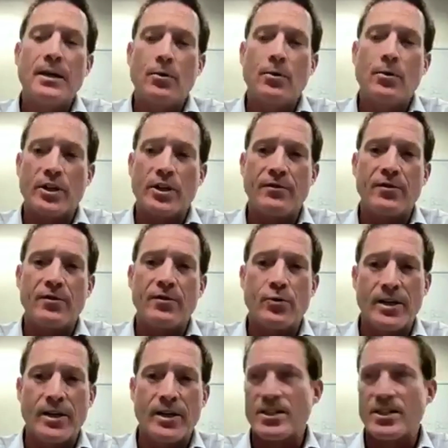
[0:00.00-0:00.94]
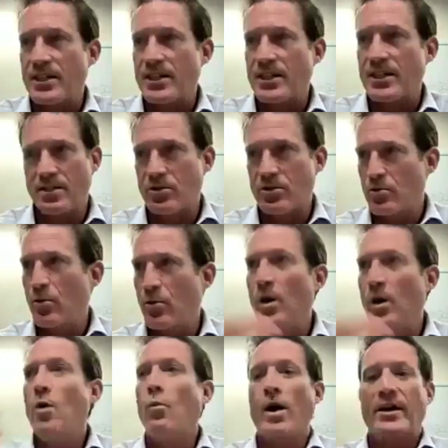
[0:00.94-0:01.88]
will give you insights into
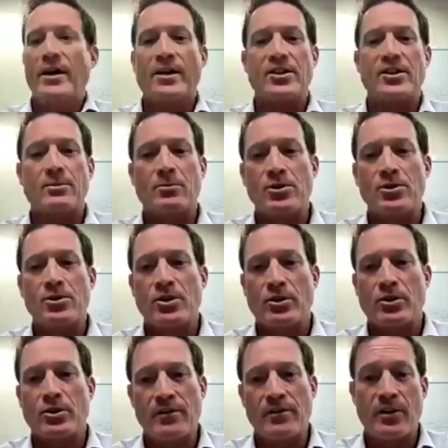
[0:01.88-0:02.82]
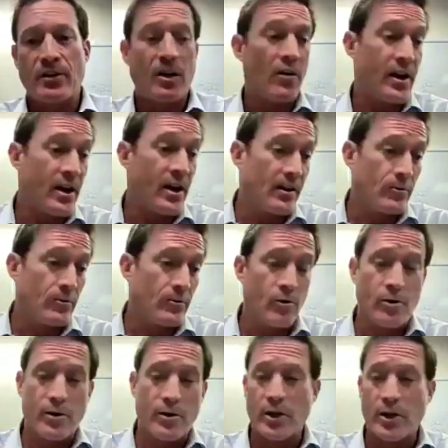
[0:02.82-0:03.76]
why customers are leaving. Are they
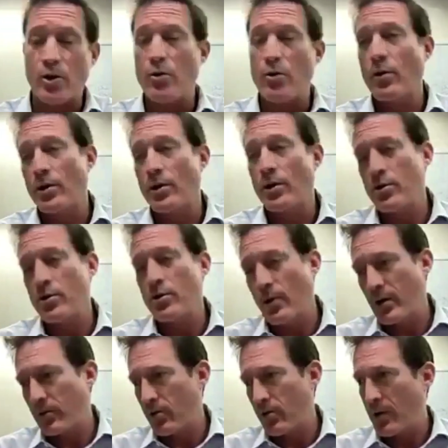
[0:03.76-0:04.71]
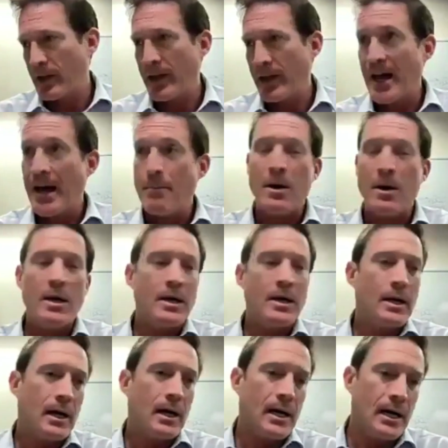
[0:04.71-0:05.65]
outgrowing you? Are you outgrowing them?
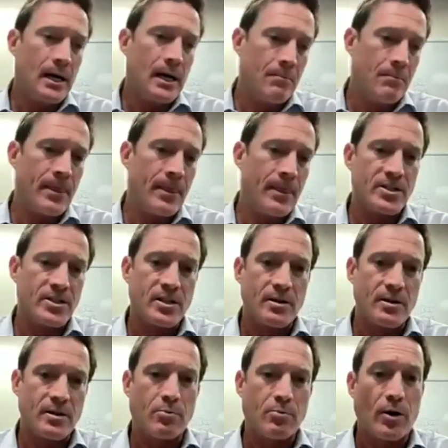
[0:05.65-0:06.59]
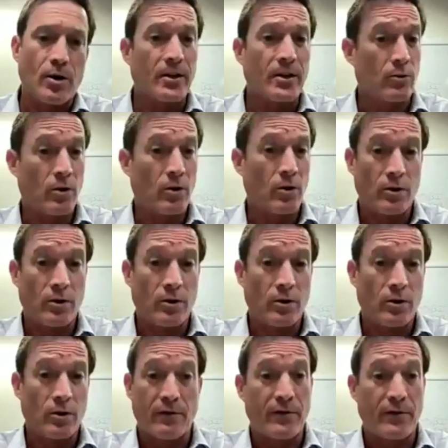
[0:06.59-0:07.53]
Is the product no longer a
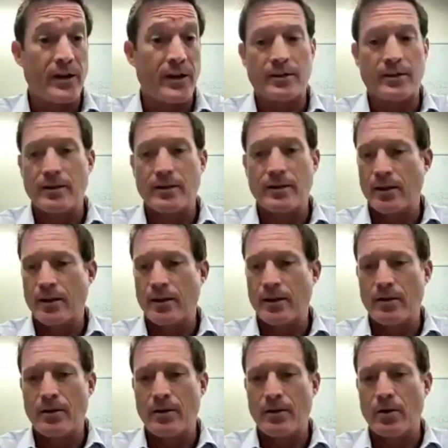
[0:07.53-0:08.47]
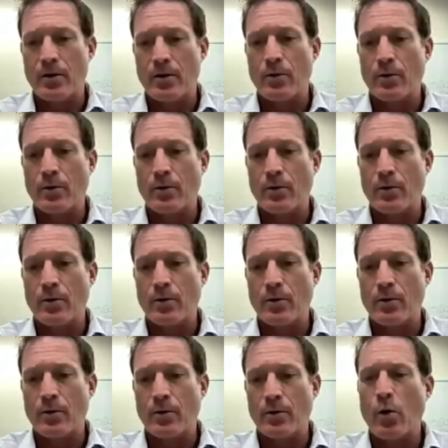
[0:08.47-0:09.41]
fit? A
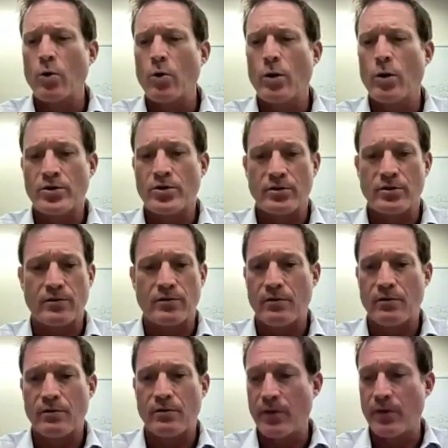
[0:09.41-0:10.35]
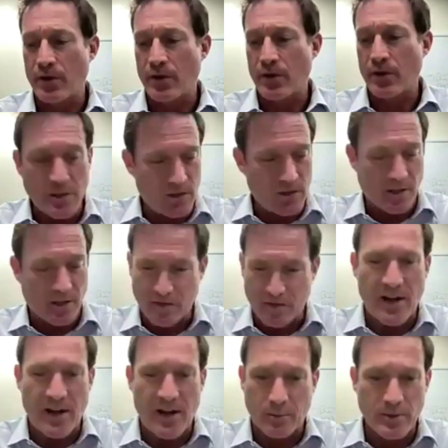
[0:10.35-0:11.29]
whole host of very
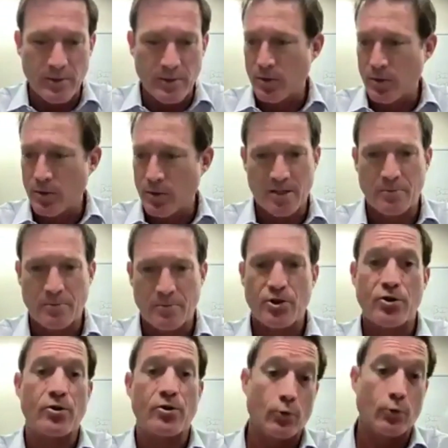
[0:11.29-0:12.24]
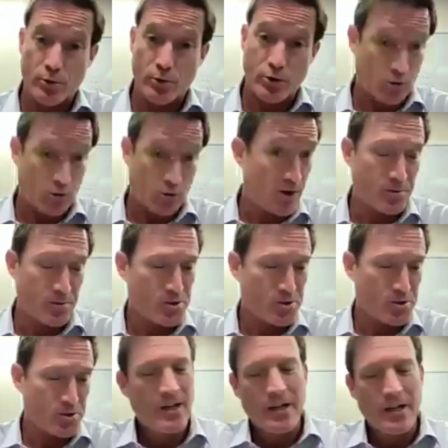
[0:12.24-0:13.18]
justifiable reasons why customers churn
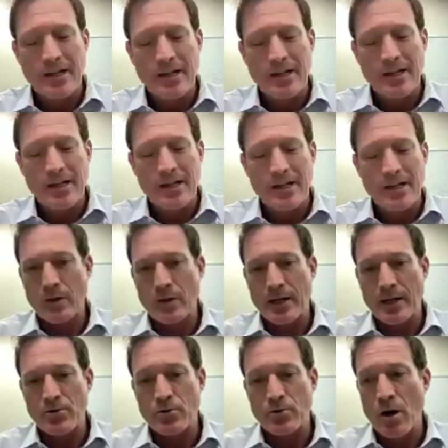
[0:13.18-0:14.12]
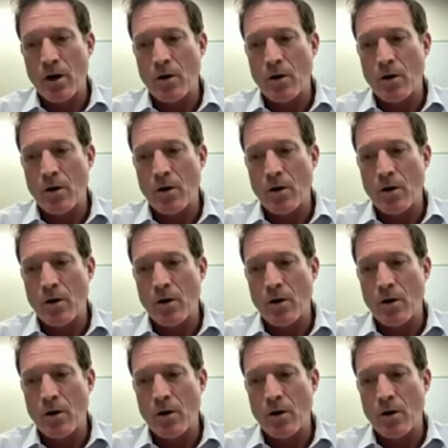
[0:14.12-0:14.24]
or you churn customers